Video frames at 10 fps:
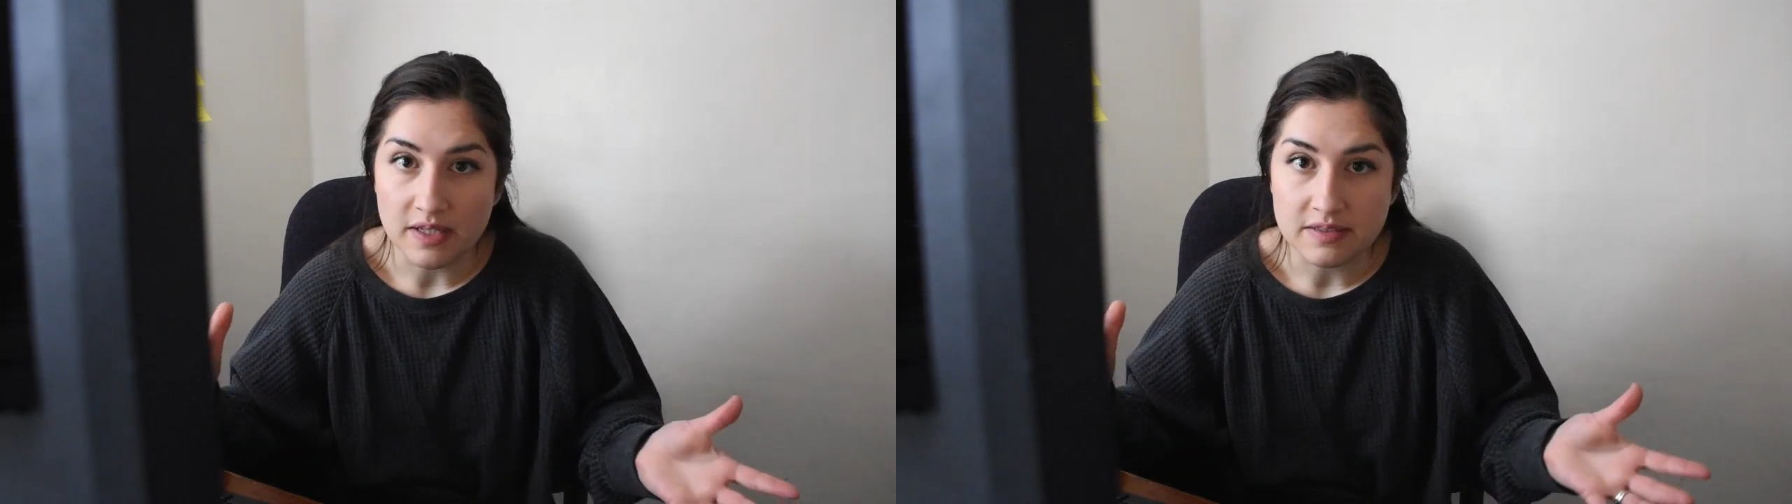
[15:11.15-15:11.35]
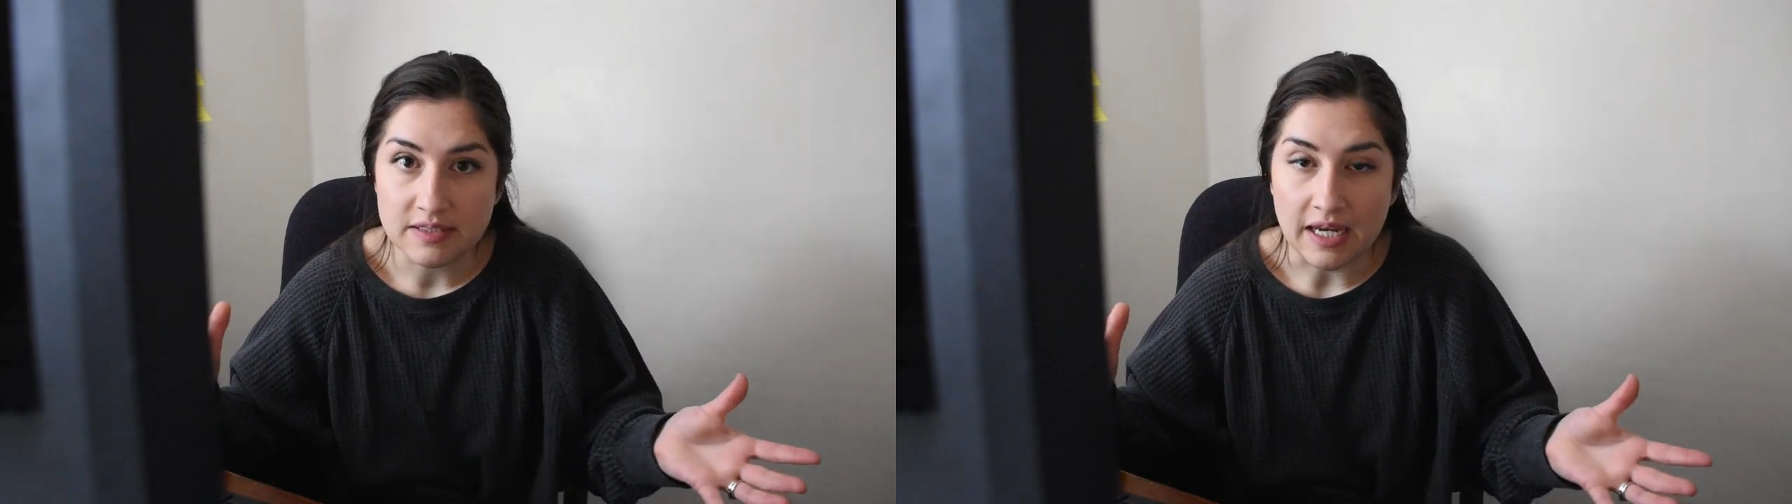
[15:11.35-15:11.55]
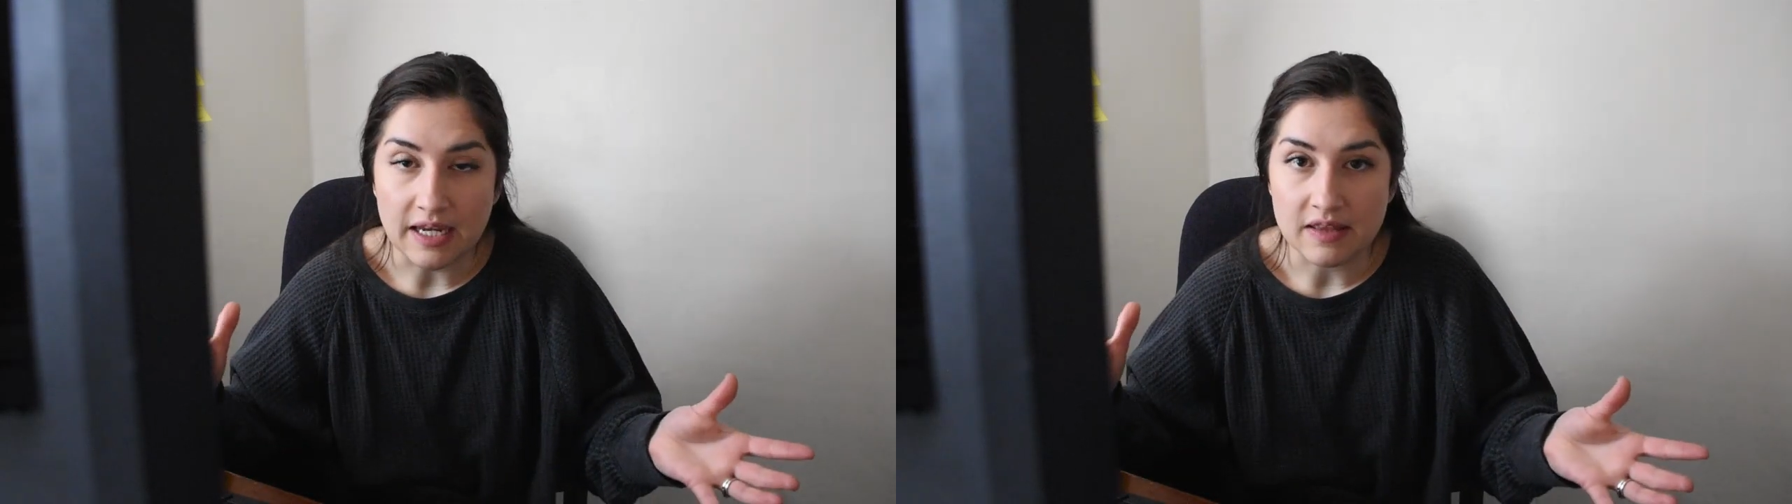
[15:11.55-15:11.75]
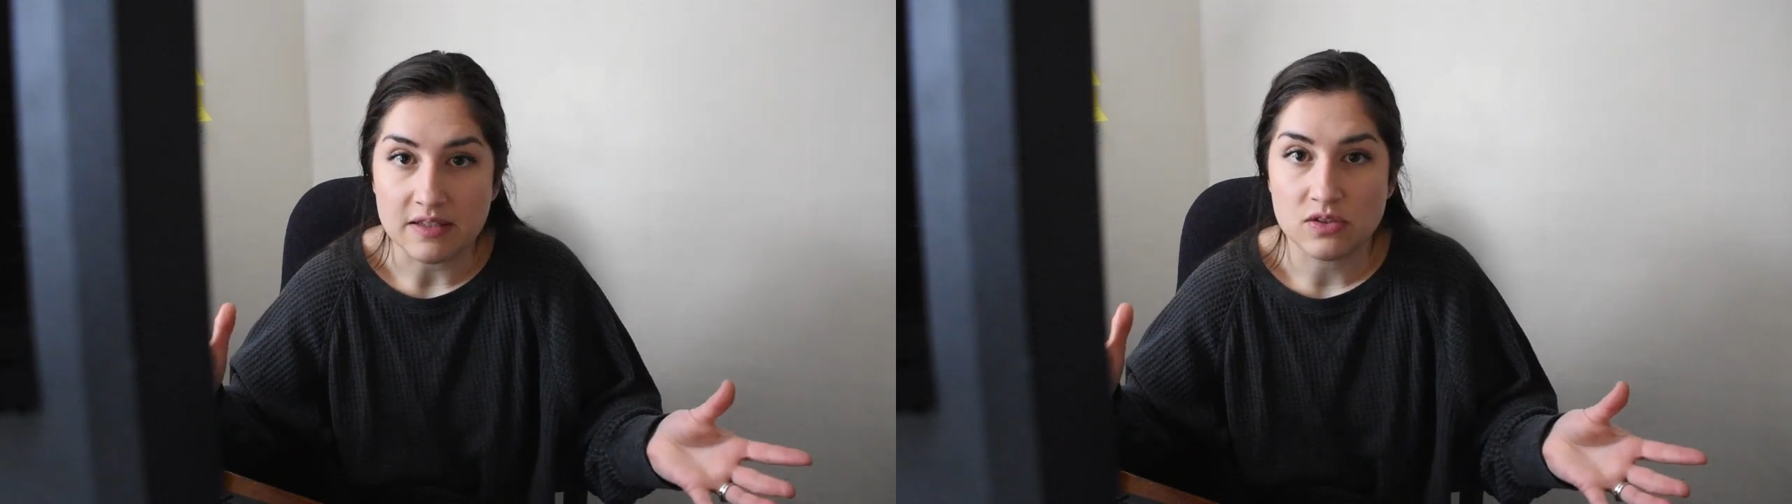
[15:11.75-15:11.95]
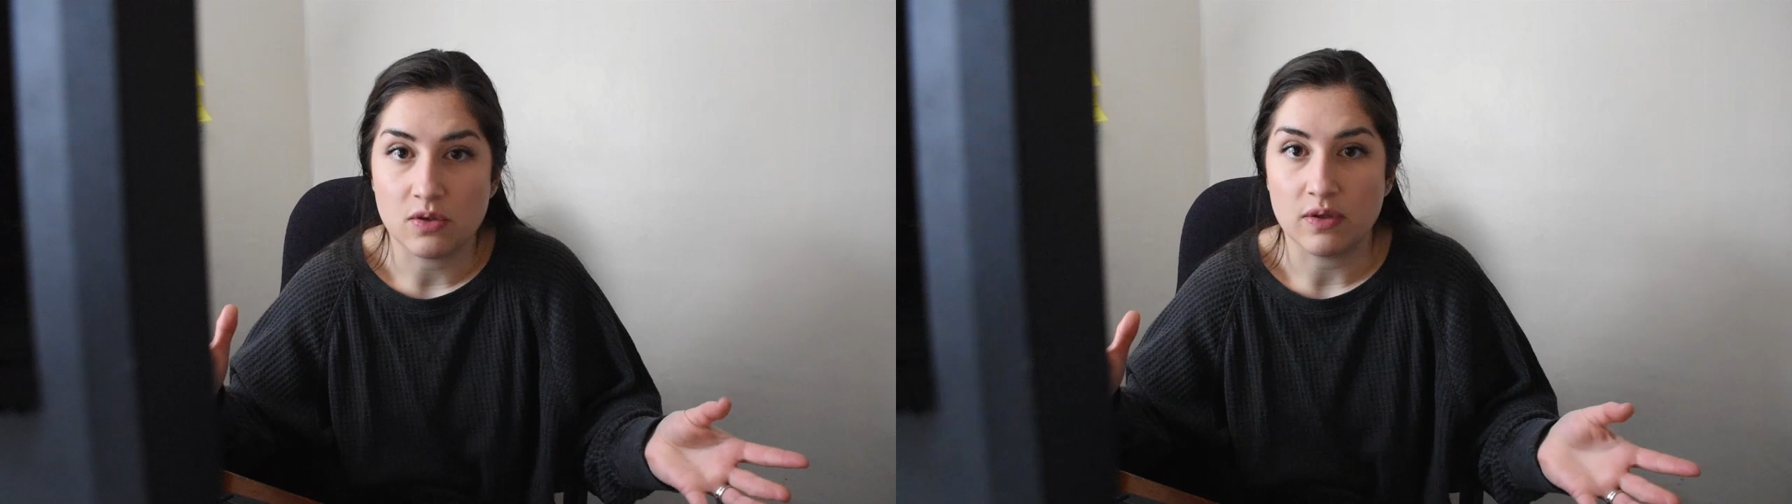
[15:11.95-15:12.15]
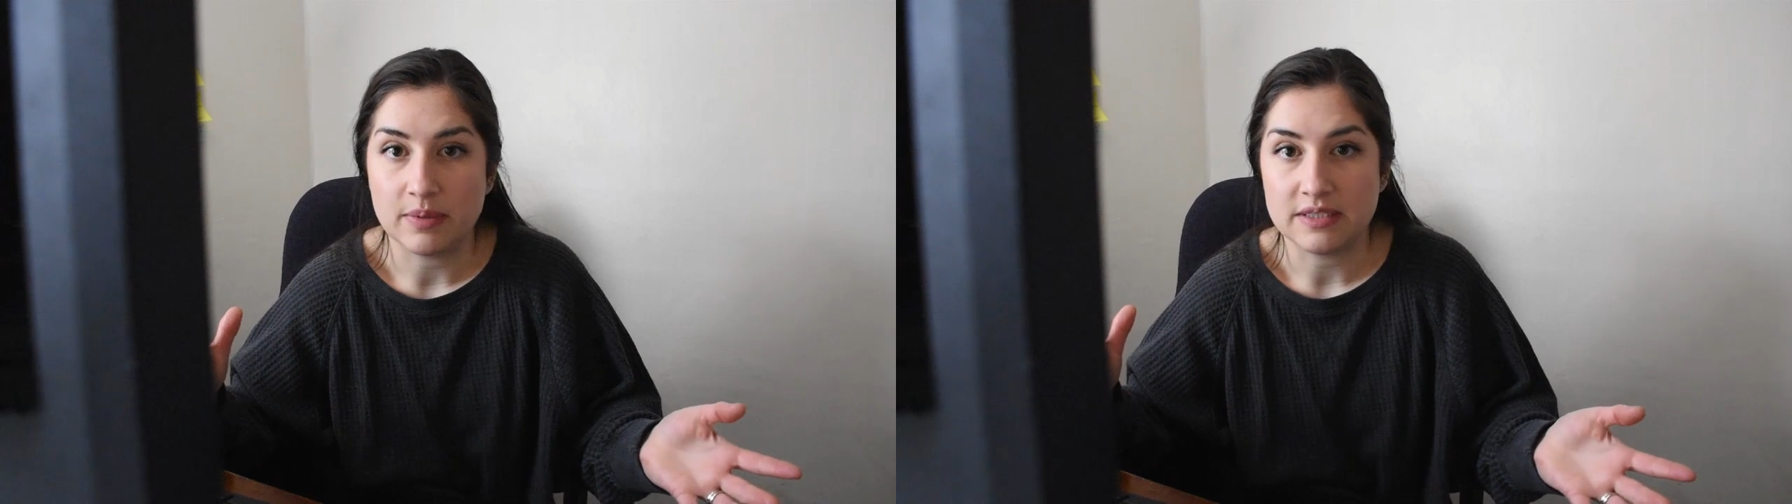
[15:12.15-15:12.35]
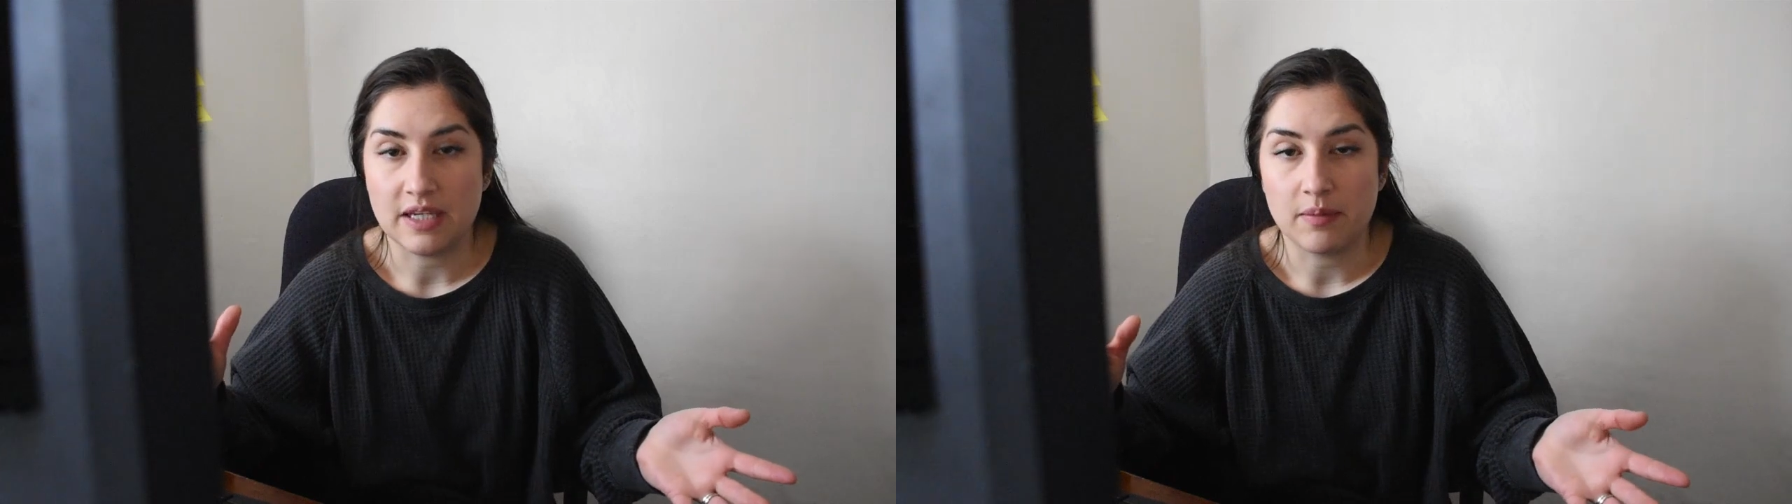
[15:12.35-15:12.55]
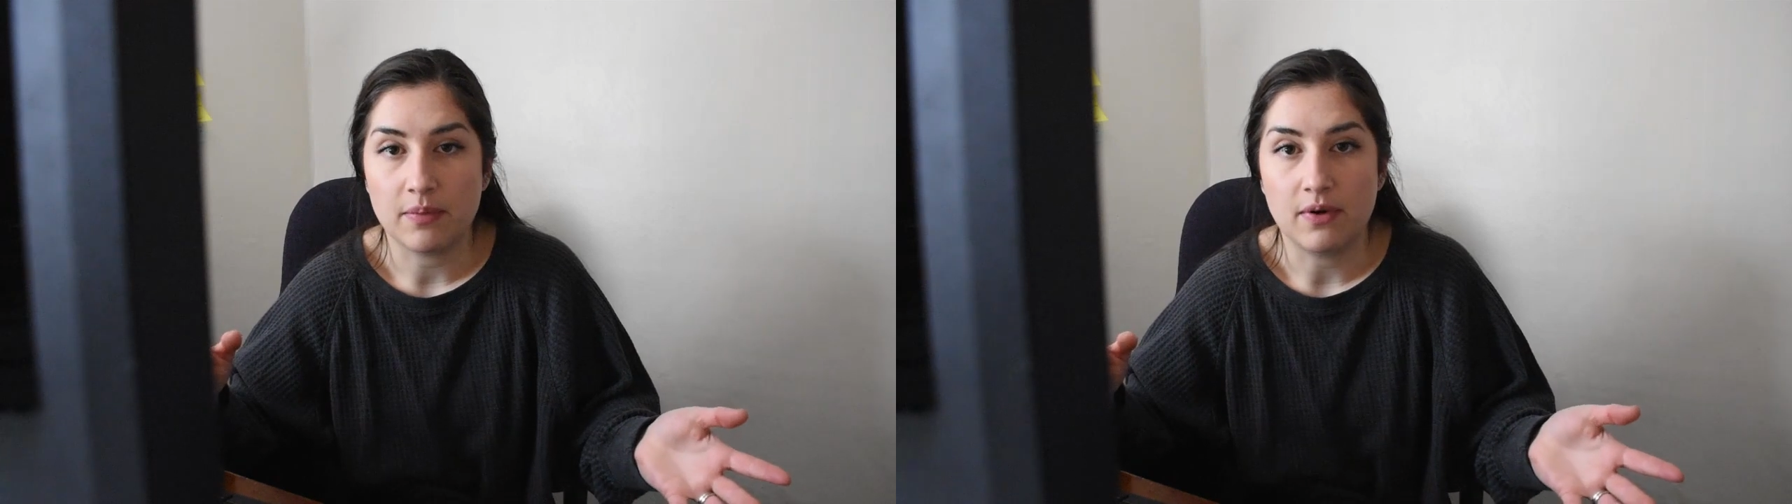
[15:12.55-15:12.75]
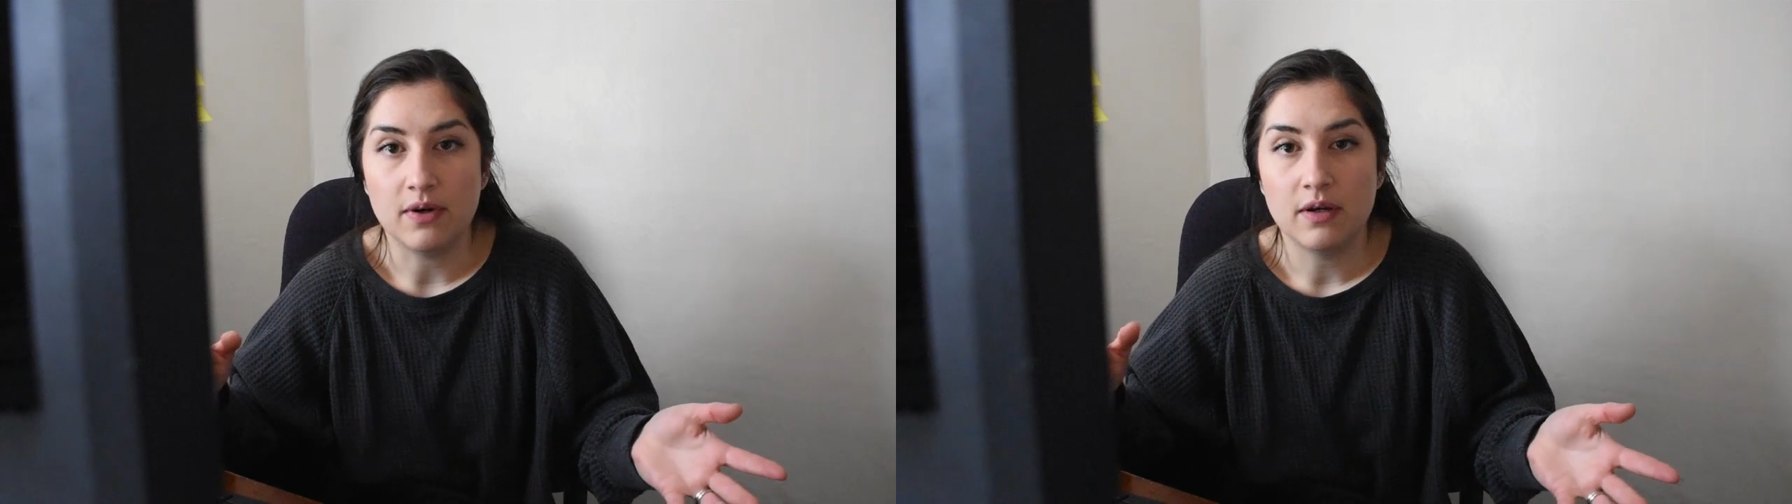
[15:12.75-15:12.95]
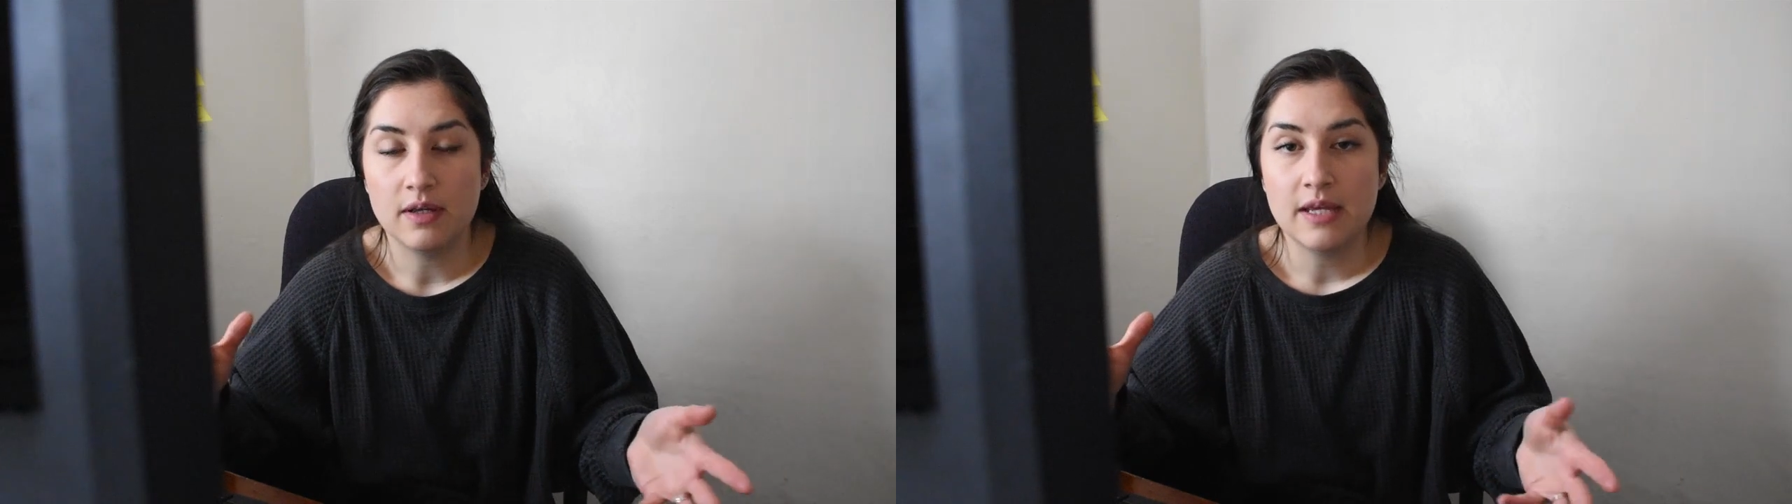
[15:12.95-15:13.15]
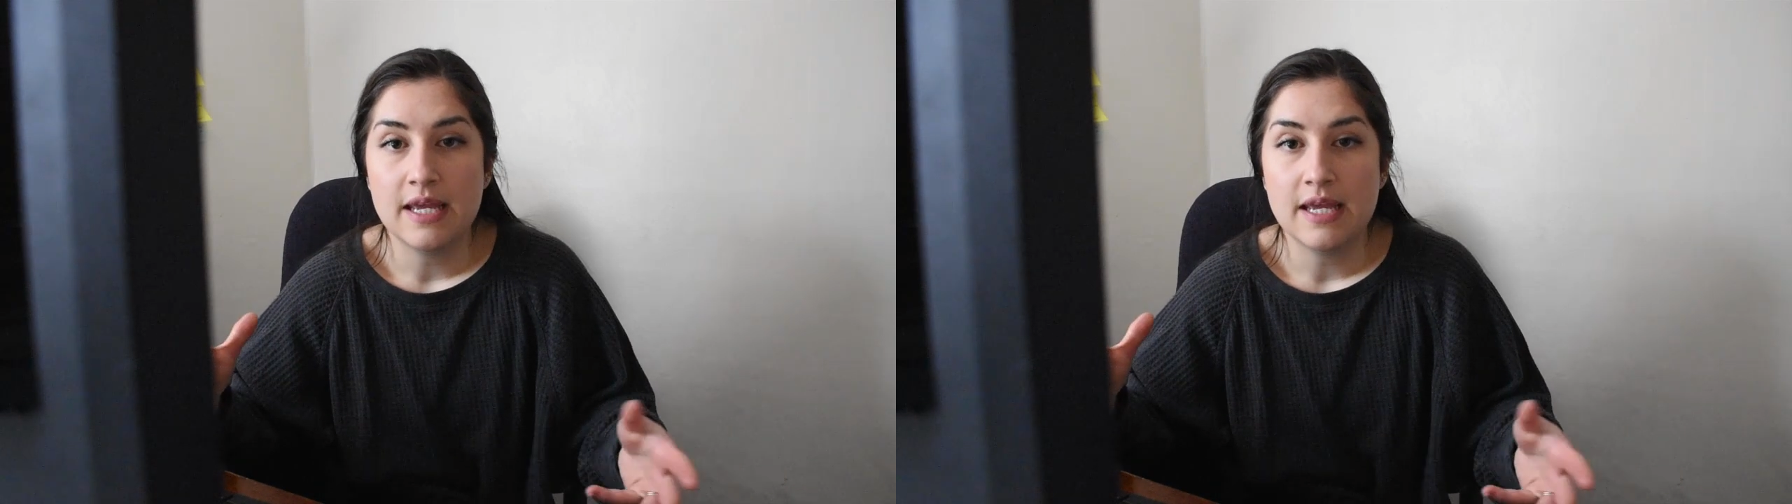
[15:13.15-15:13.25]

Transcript: let's say in this tulip example,